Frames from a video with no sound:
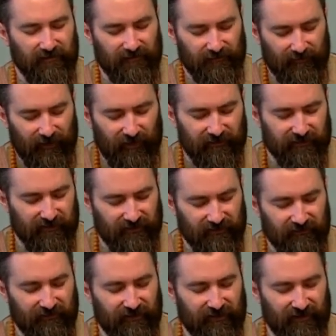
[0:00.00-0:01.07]
the
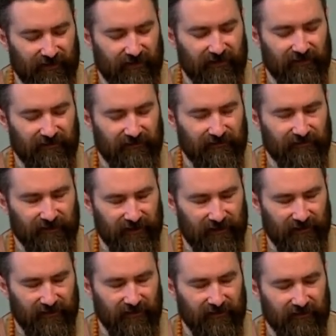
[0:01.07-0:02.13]
positive and negative
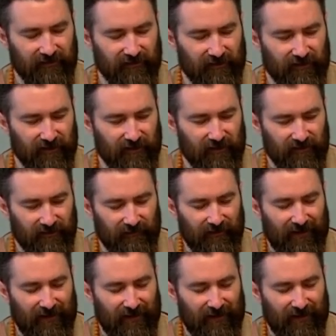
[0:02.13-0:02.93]
channels, the